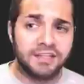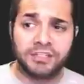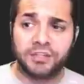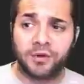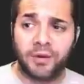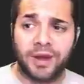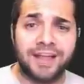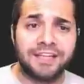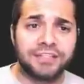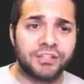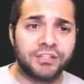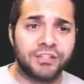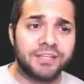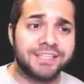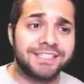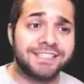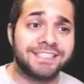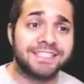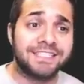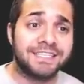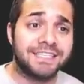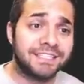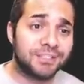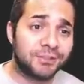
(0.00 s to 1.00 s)
So as you can
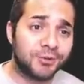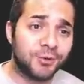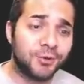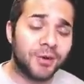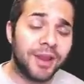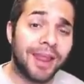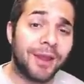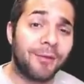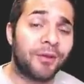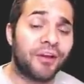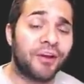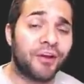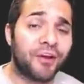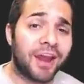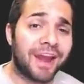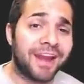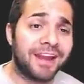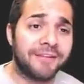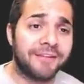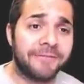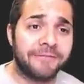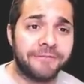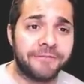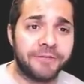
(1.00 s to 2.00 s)
see, today we are
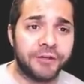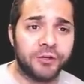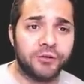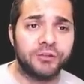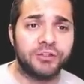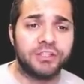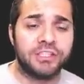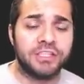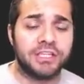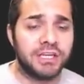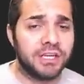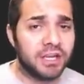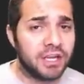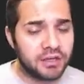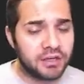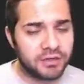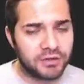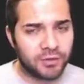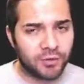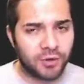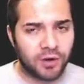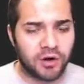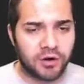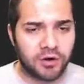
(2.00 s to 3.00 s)
adding Fusion
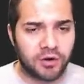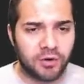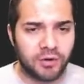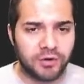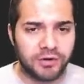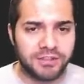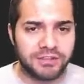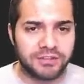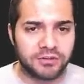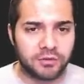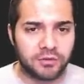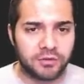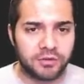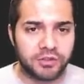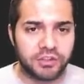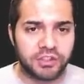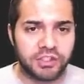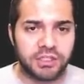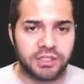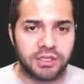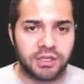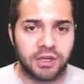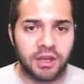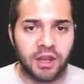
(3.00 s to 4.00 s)
to our coin score
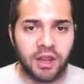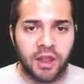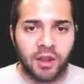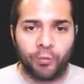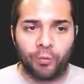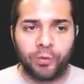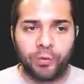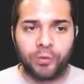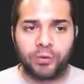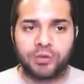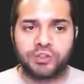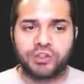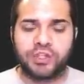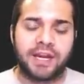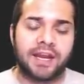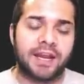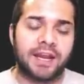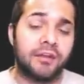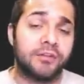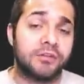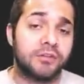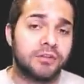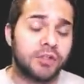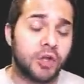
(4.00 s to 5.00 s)
sheet. We will check
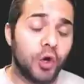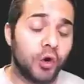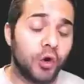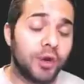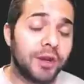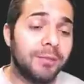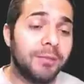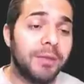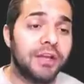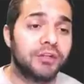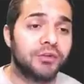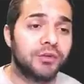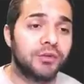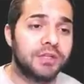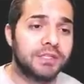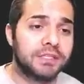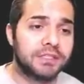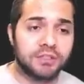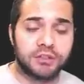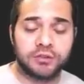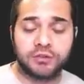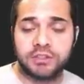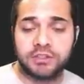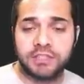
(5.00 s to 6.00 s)
out their token
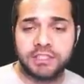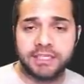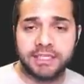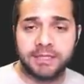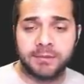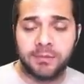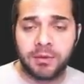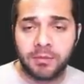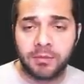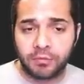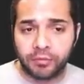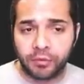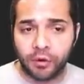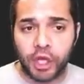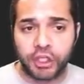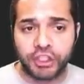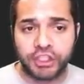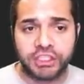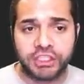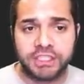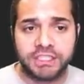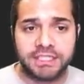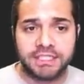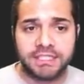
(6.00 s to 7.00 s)
metrics, their team,
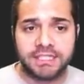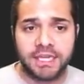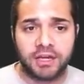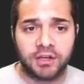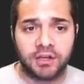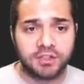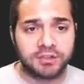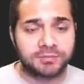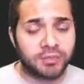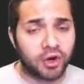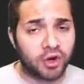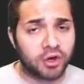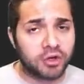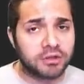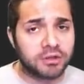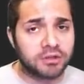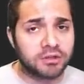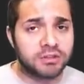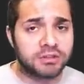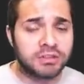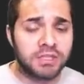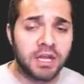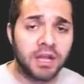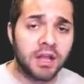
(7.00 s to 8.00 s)
project details,
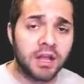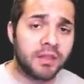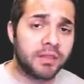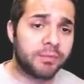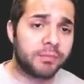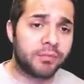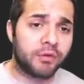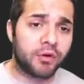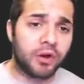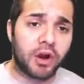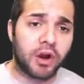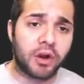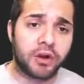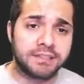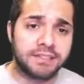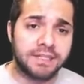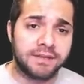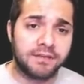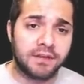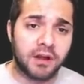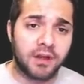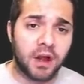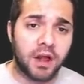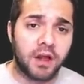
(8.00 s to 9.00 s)
partners, the progress
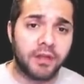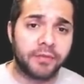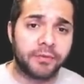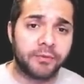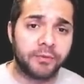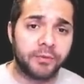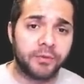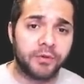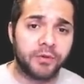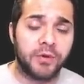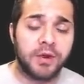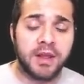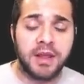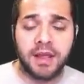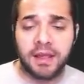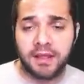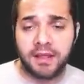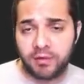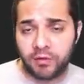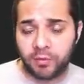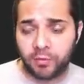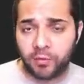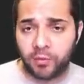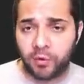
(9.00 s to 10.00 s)
they've gone through,
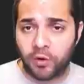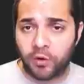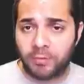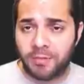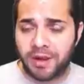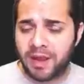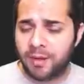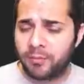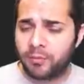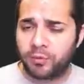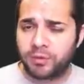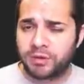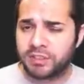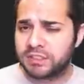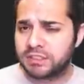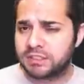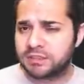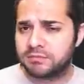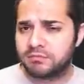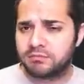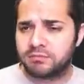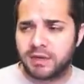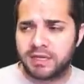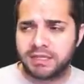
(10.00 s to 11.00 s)
the roadmap, which
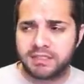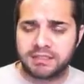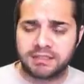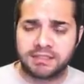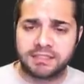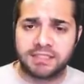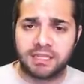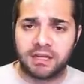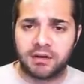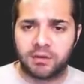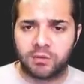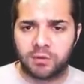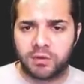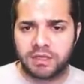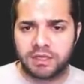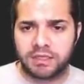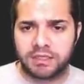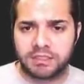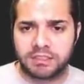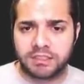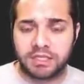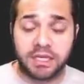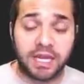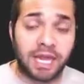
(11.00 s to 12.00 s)
is basically telling what
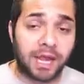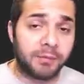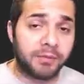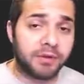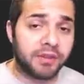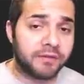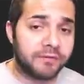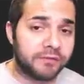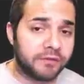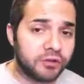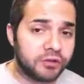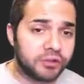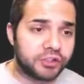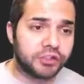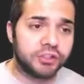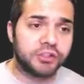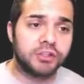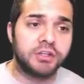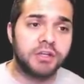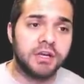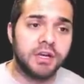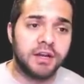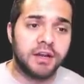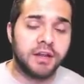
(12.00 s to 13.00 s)
is going to happen in the
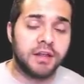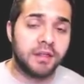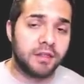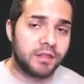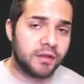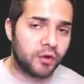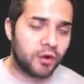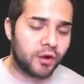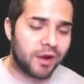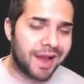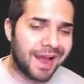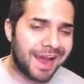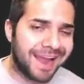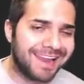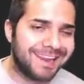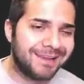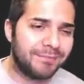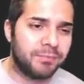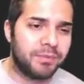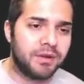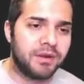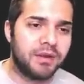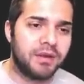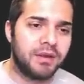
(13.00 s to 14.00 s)
future, their
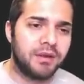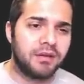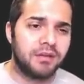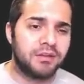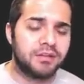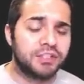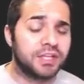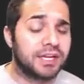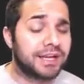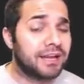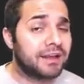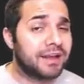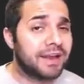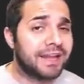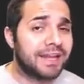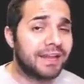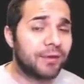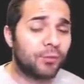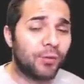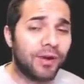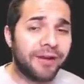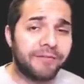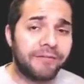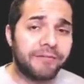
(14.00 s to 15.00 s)
hype, check out any
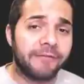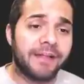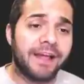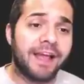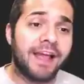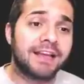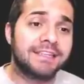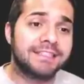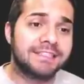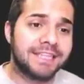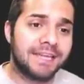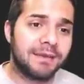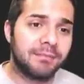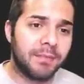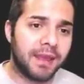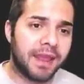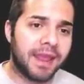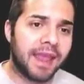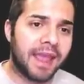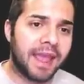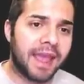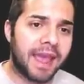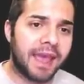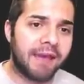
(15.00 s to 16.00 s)
red flags they
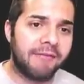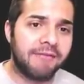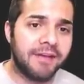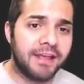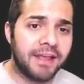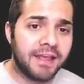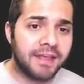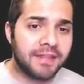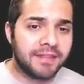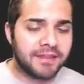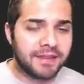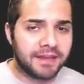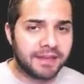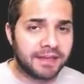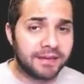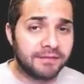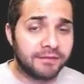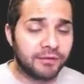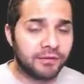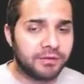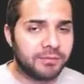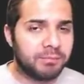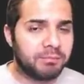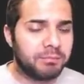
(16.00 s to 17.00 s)
may have, then give
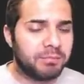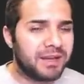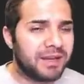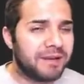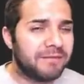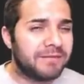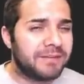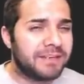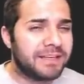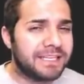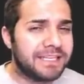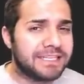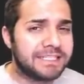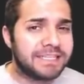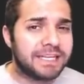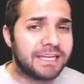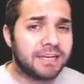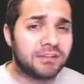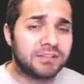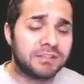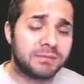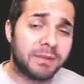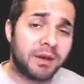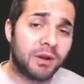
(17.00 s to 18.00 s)
you a bit of
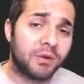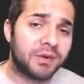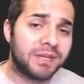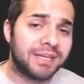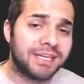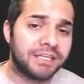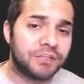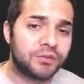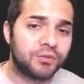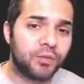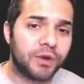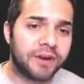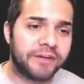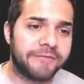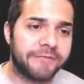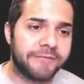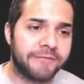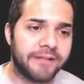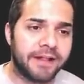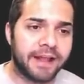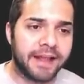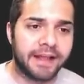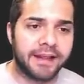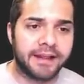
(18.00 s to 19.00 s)
details about each red
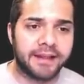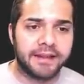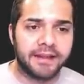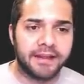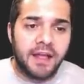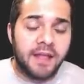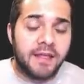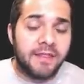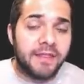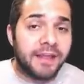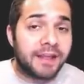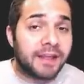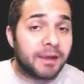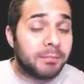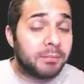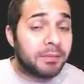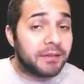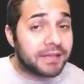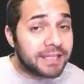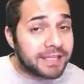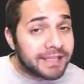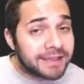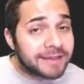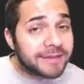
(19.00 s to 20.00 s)
flag, then
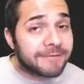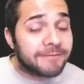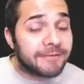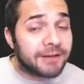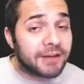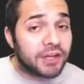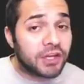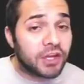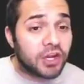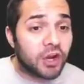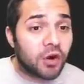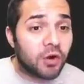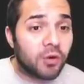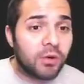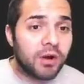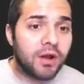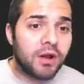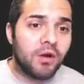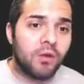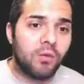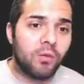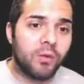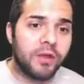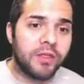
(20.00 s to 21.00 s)
complete the video
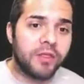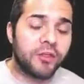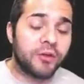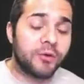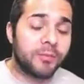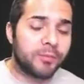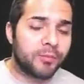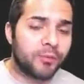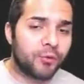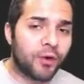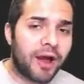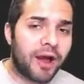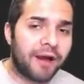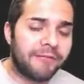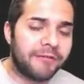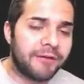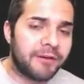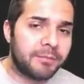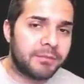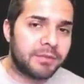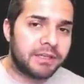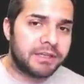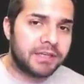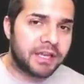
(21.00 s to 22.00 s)
with their
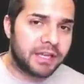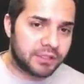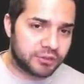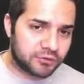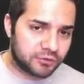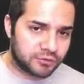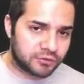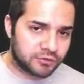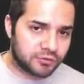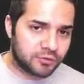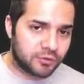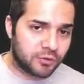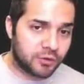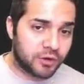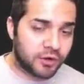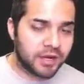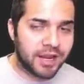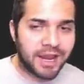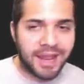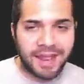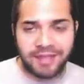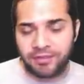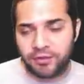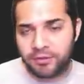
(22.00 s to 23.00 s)
profit potential score
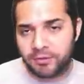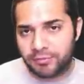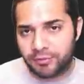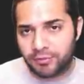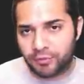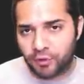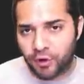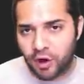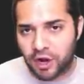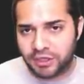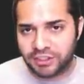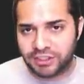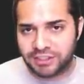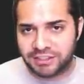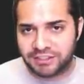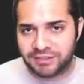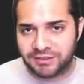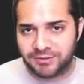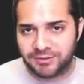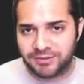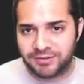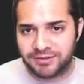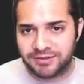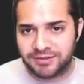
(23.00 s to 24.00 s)
and their project
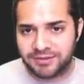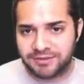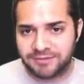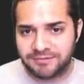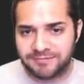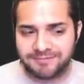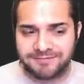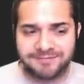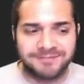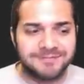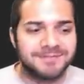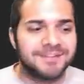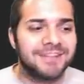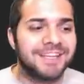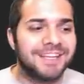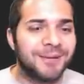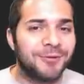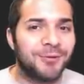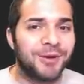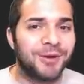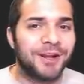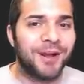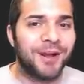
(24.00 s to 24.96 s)
score. Here we